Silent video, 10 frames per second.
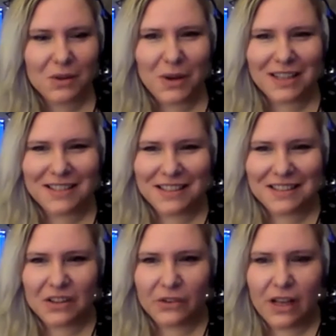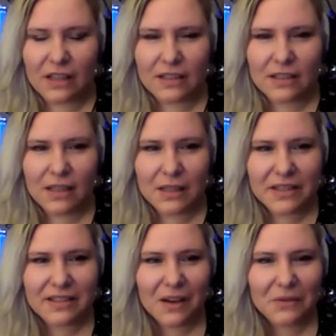is quite centered around
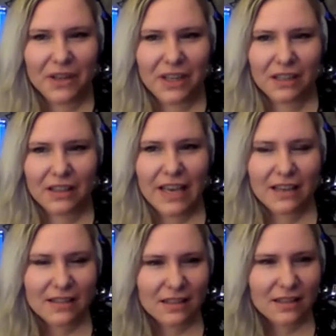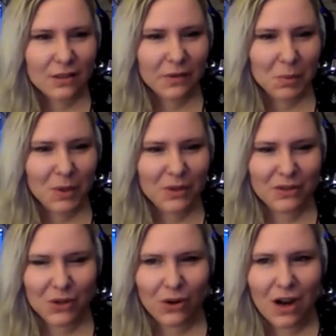discovering the essence of a
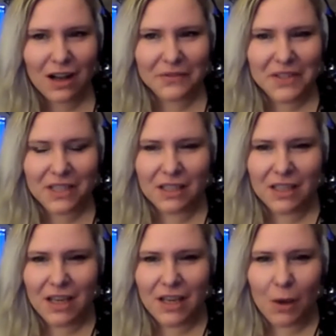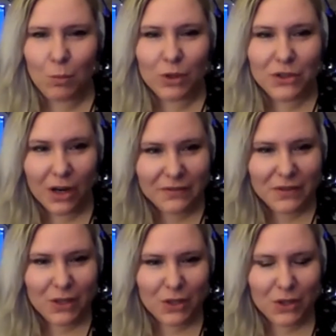person's craft and what
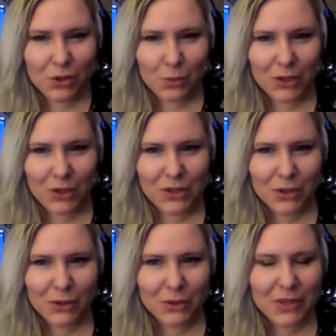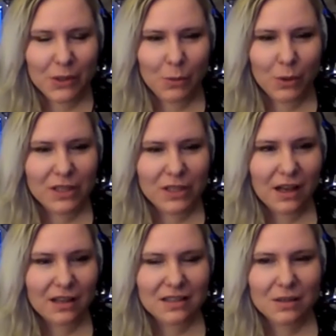drives you to do what you do. So I wanted
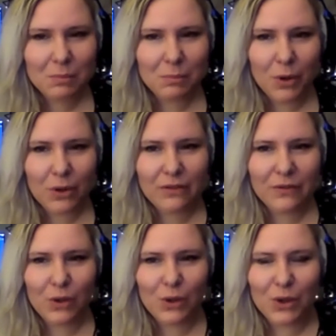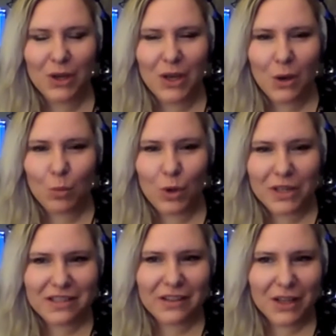to ask both of you, what
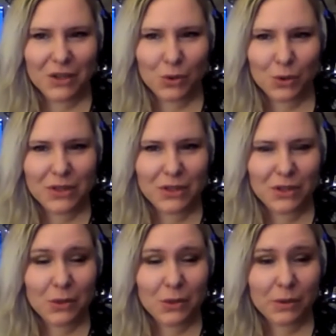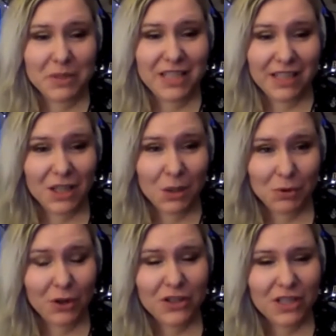is it that draws you to a particular
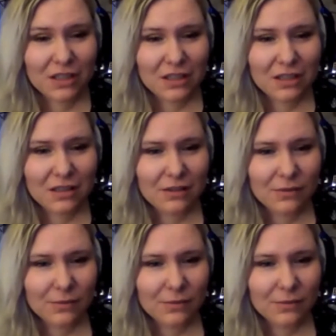project?